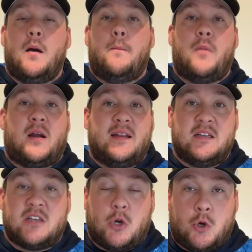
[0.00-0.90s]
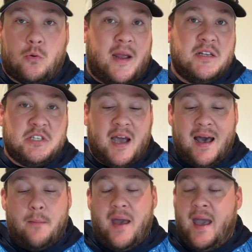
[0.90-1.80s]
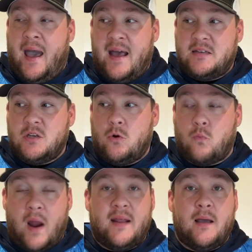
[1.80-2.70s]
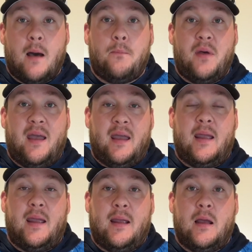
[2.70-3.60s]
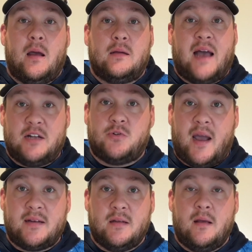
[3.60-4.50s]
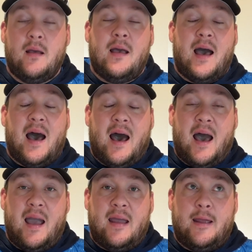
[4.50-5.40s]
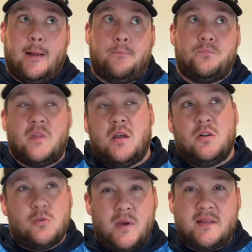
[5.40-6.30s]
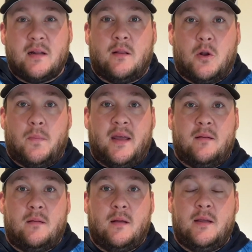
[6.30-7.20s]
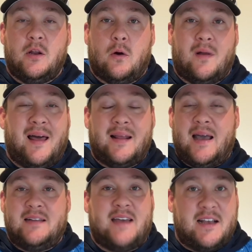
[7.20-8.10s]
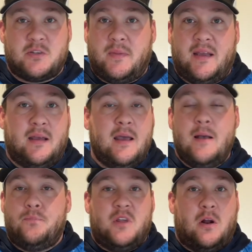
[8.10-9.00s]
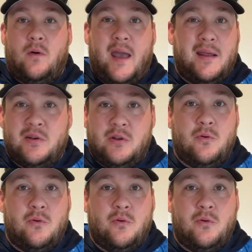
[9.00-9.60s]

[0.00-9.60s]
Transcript: Market does a great job at writing up a contract. I tweaked it a little bit. A lot of guys ask me, hey,